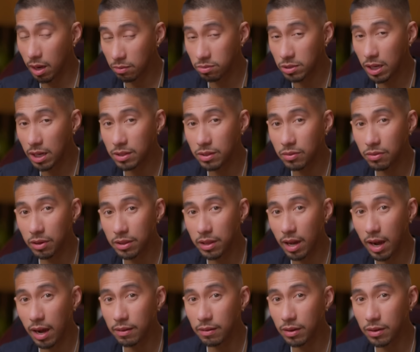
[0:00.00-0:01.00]
I'm telling you right
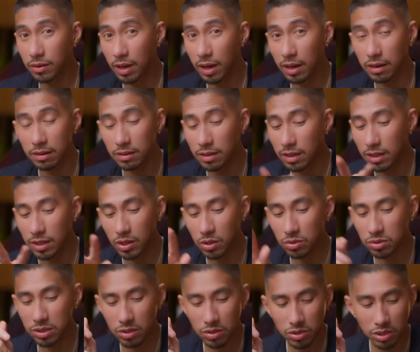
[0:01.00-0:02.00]
that, okay? No
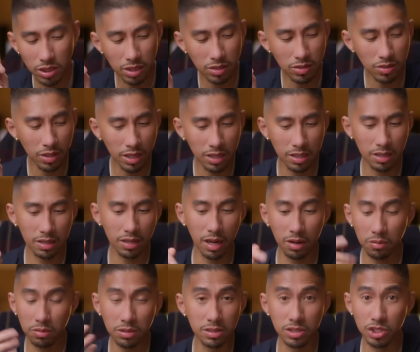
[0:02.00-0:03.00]
tea, no shade to any. I
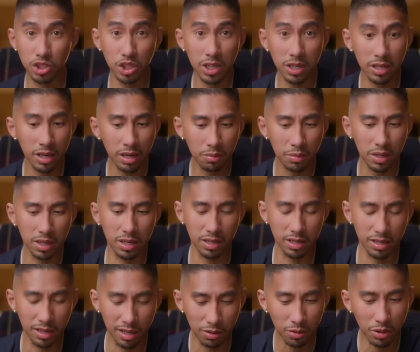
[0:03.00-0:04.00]
will shade anybody.
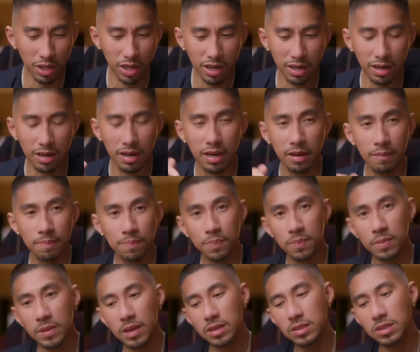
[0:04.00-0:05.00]
I don't care.
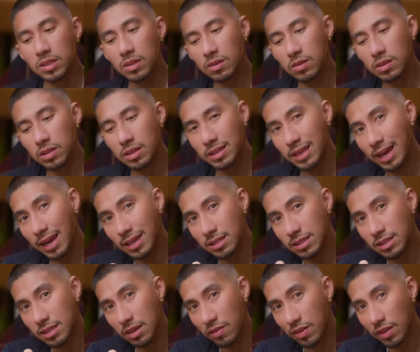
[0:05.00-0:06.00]
So that's the
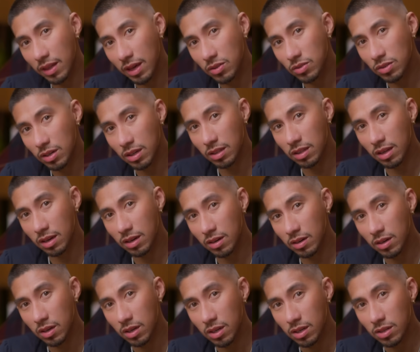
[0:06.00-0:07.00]
seventh house right
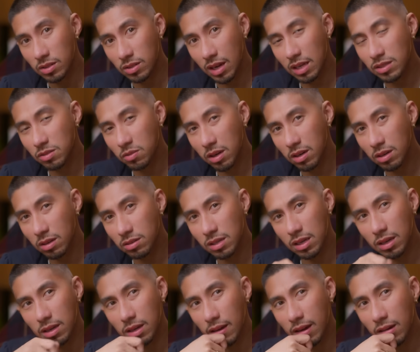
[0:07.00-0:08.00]
there. So that's why it's
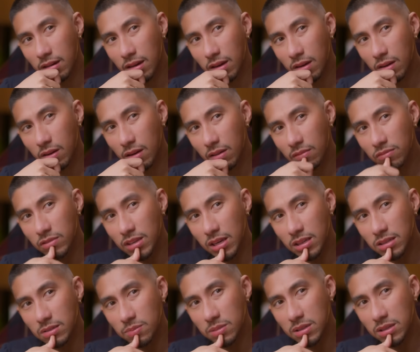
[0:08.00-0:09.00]
like, I don't know, I've
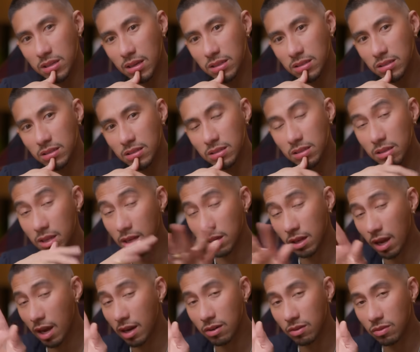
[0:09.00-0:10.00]
been texting this,
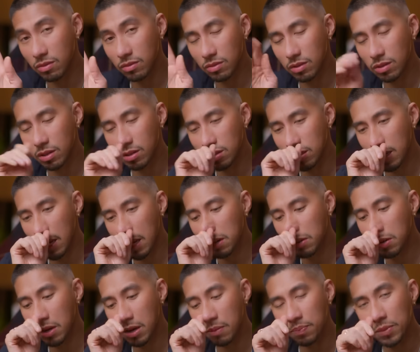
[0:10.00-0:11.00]
I don't know their sign,
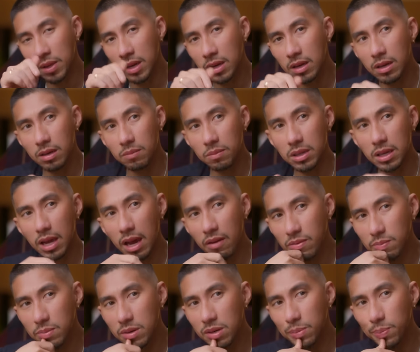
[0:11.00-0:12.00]
okay? But they
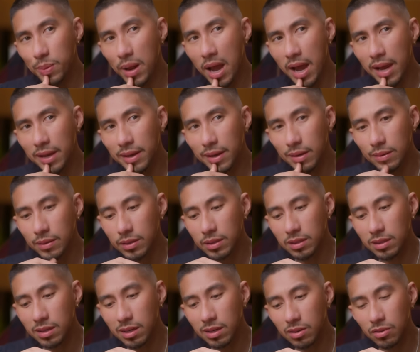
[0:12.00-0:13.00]
haven't been replying,
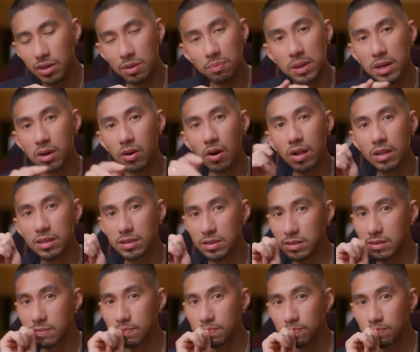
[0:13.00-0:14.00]
and they're creepy
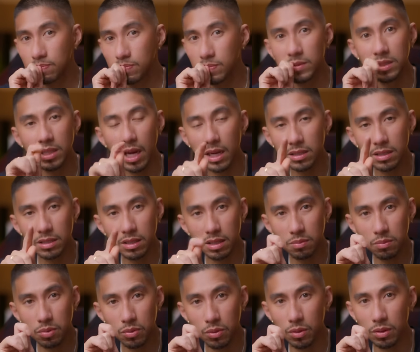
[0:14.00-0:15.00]
crawlies. Not that they're a
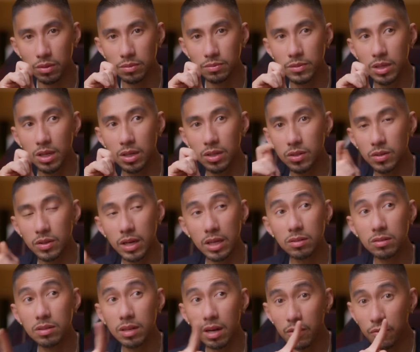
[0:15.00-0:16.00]
bull. You get
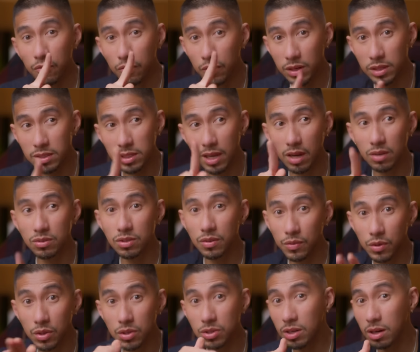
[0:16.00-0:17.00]
to the first house, of
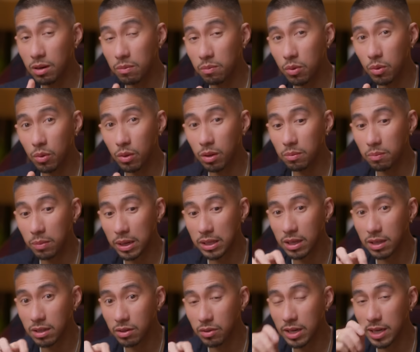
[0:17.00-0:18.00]
course, they're a bull, but
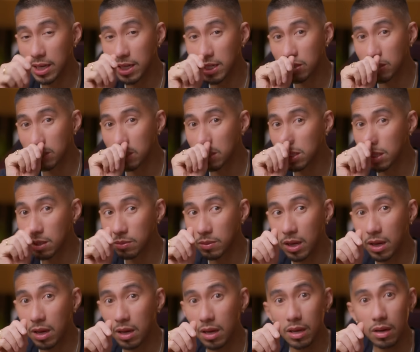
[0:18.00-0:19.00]
in the relationship,
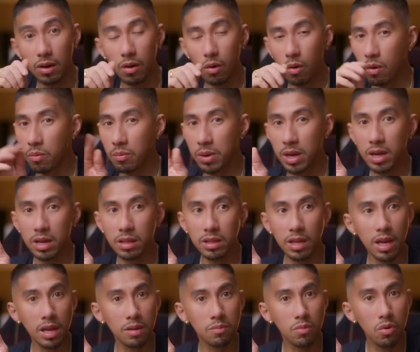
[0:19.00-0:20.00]
oh man, they
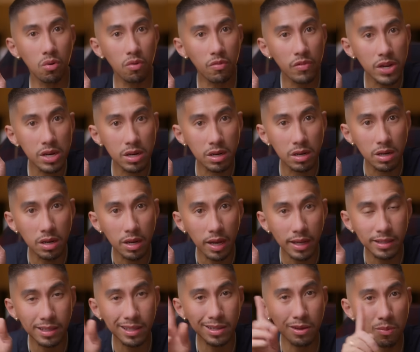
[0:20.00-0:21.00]
ain't moving
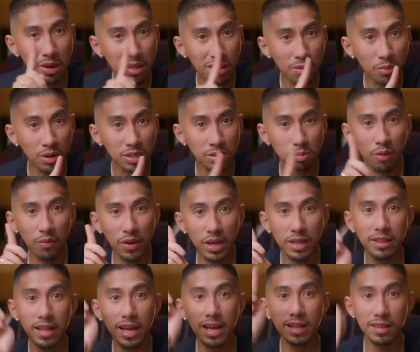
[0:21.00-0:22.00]
until you make the first move,
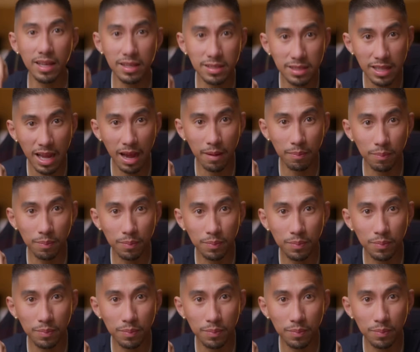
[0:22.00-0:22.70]
and then they snap.